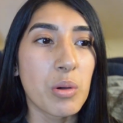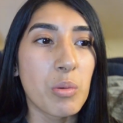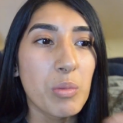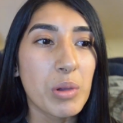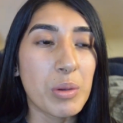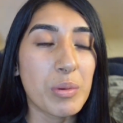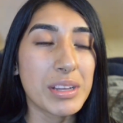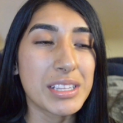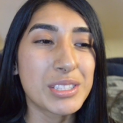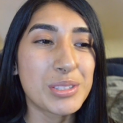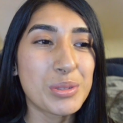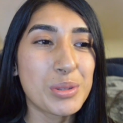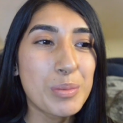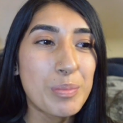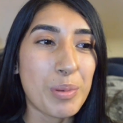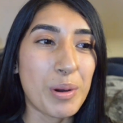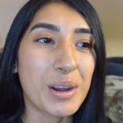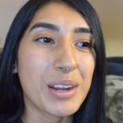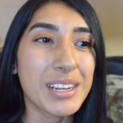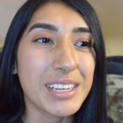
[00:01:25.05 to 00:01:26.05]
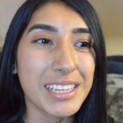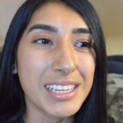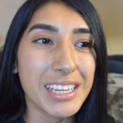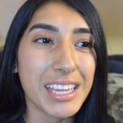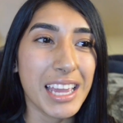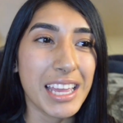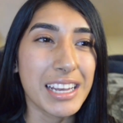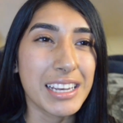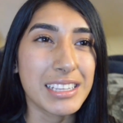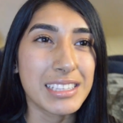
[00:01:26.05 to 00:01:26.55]
We went to the party,
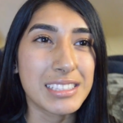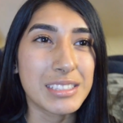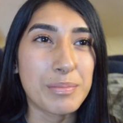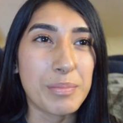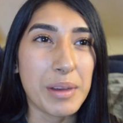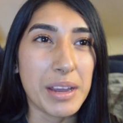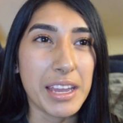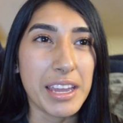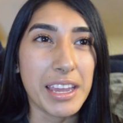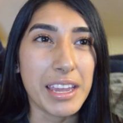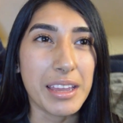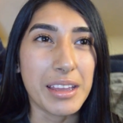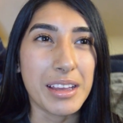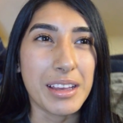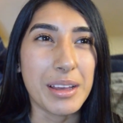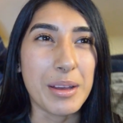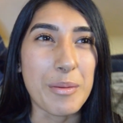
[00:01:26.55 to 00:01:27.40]
and it's by